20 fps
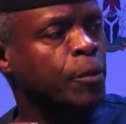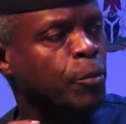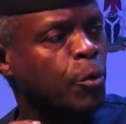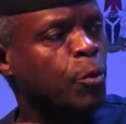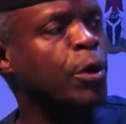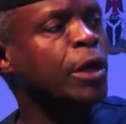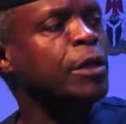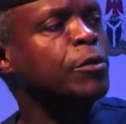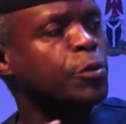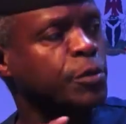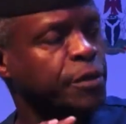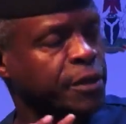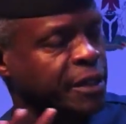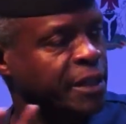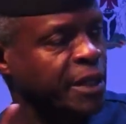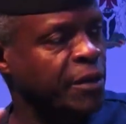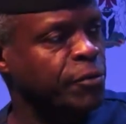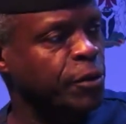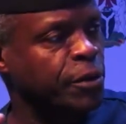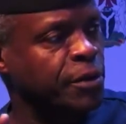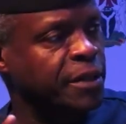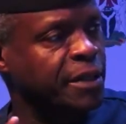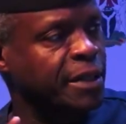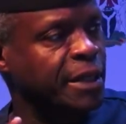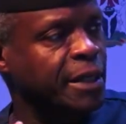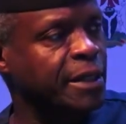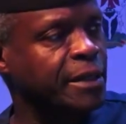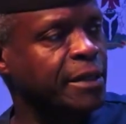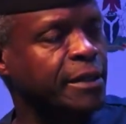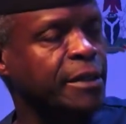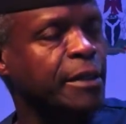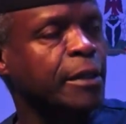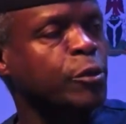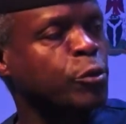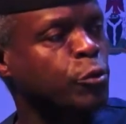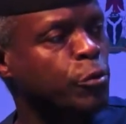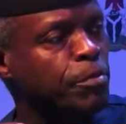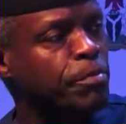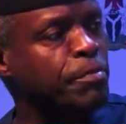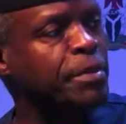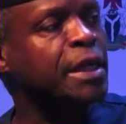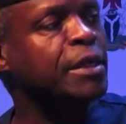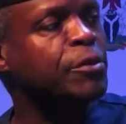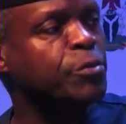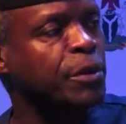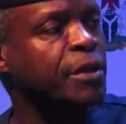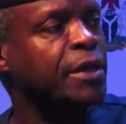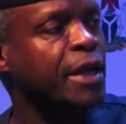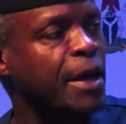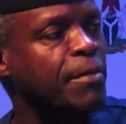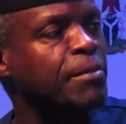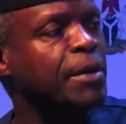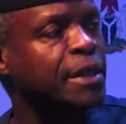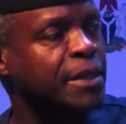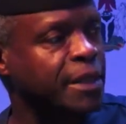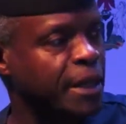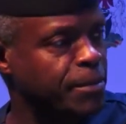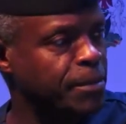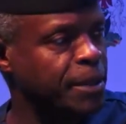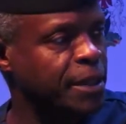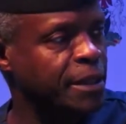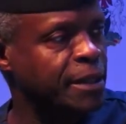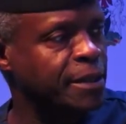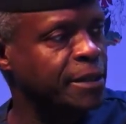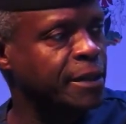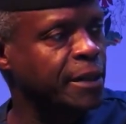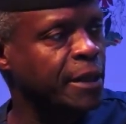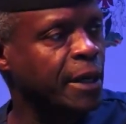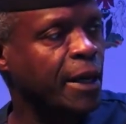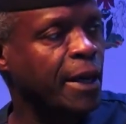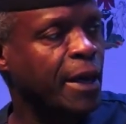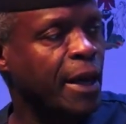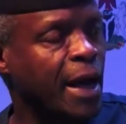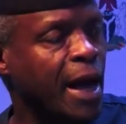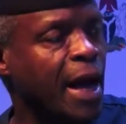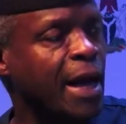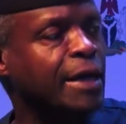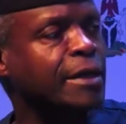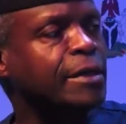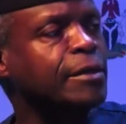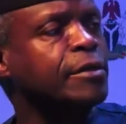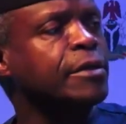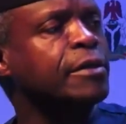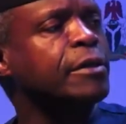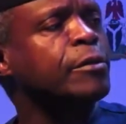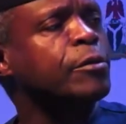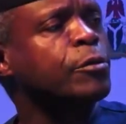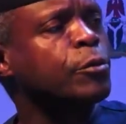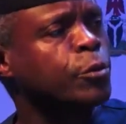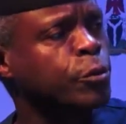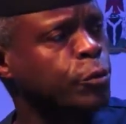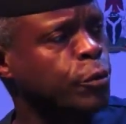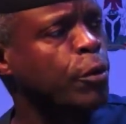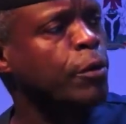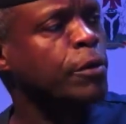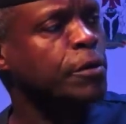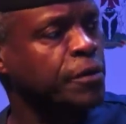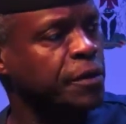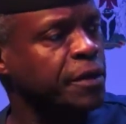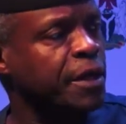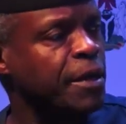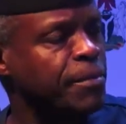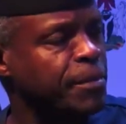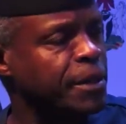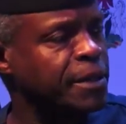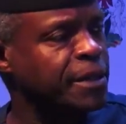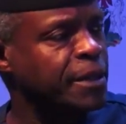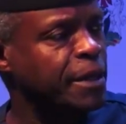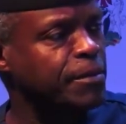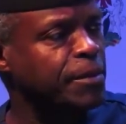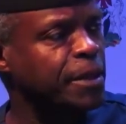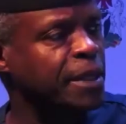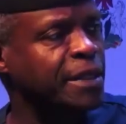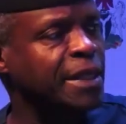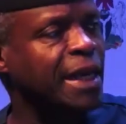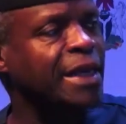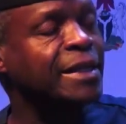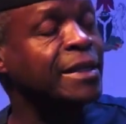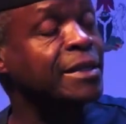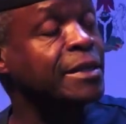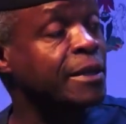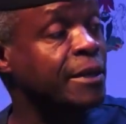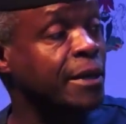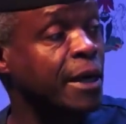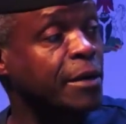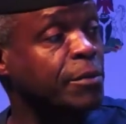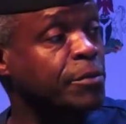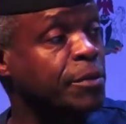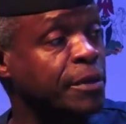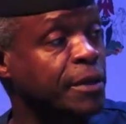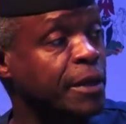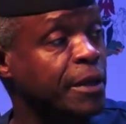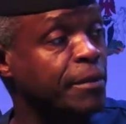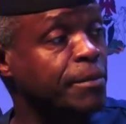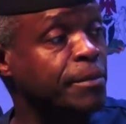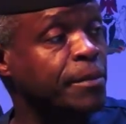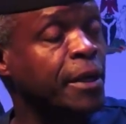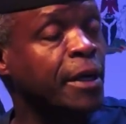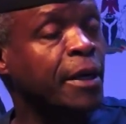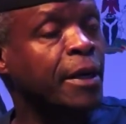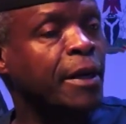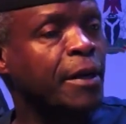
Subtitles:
We went to several states to meet with MSMEs and to talk to the MSMEs and interact with them.